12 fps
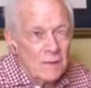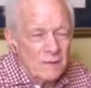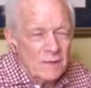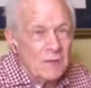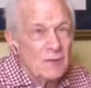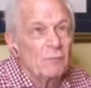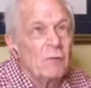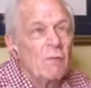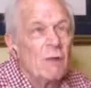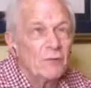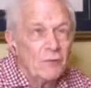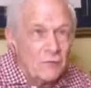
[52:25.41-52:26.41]
And they said, we
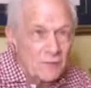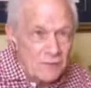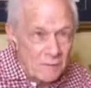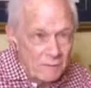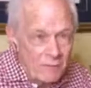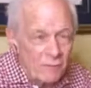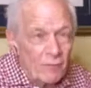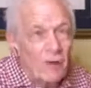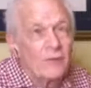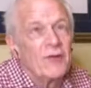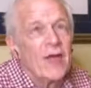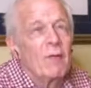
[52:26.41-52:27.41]
want to do something for
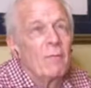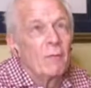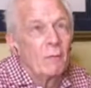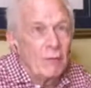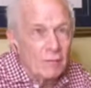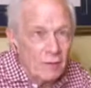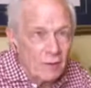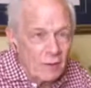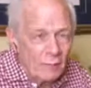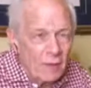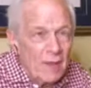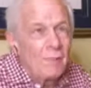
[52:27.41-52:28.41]
our town, but we're little
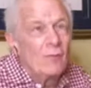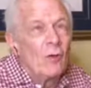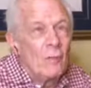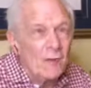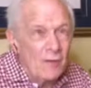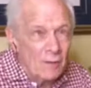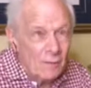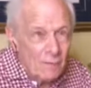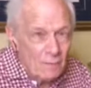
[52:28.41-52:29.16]
and we have no money.